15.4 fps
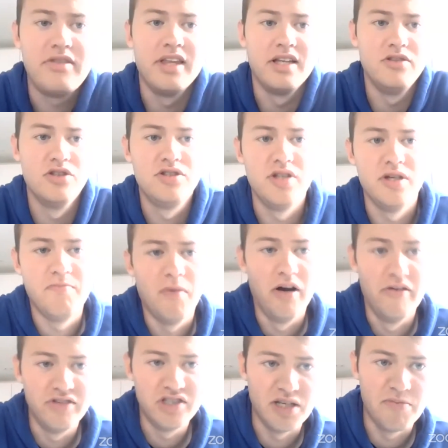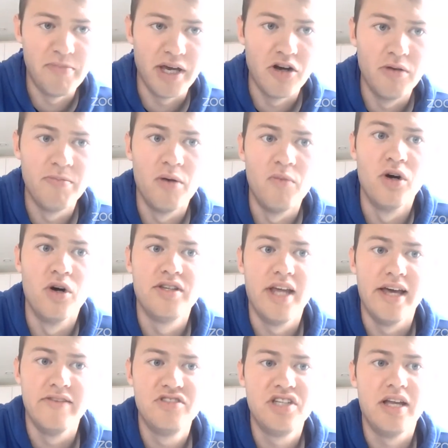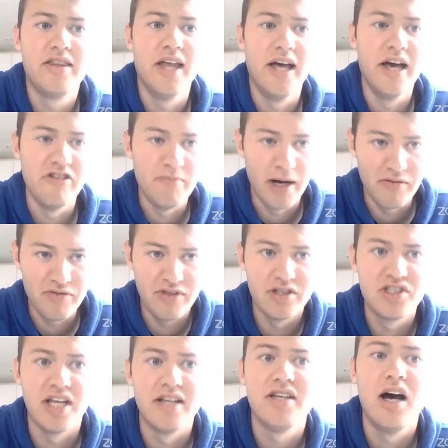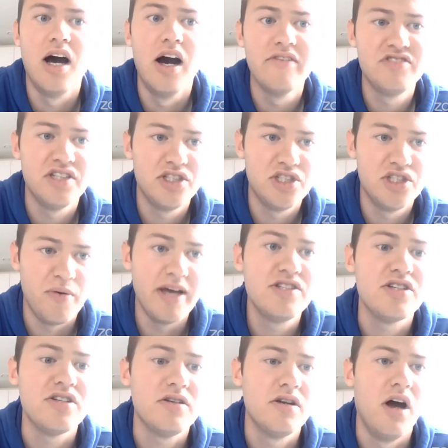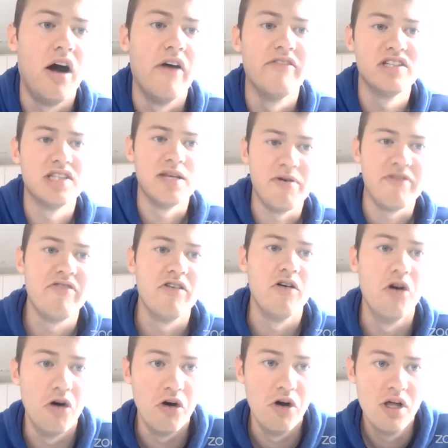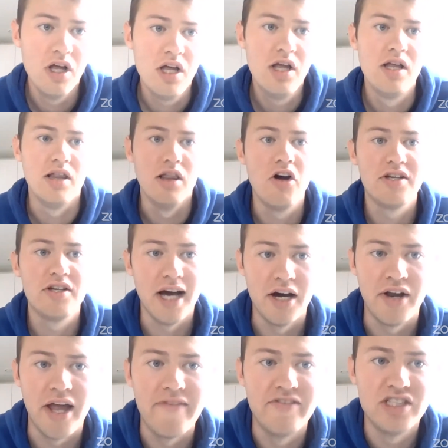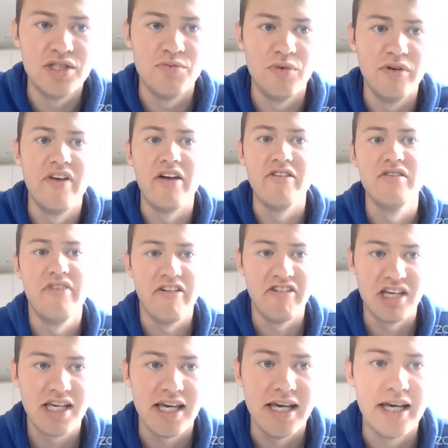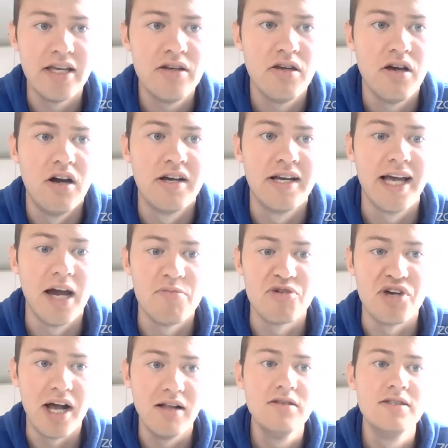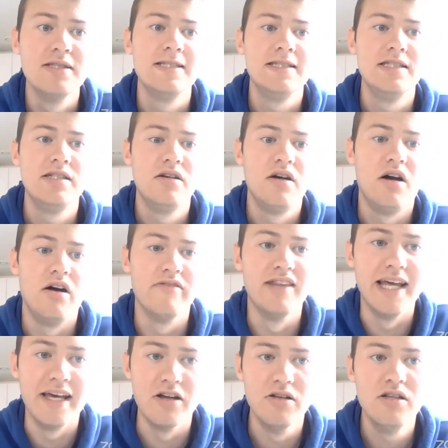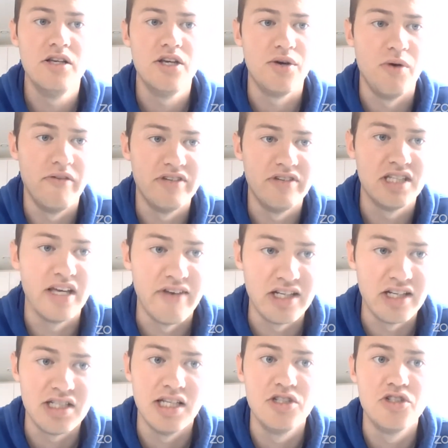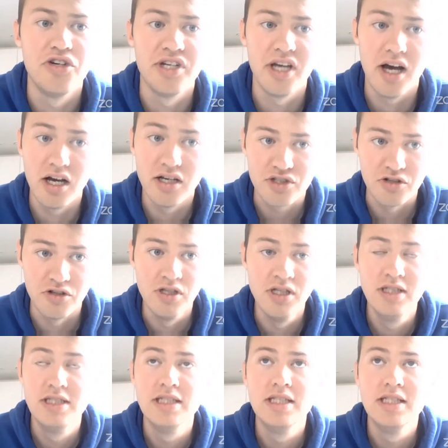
think just to obviously pick up on what Dave said there about the centre-half situation. Obviously, before lockdown, Everton were very, very keen on Gabriel of Lille, who obviously eventually joined Arsenal,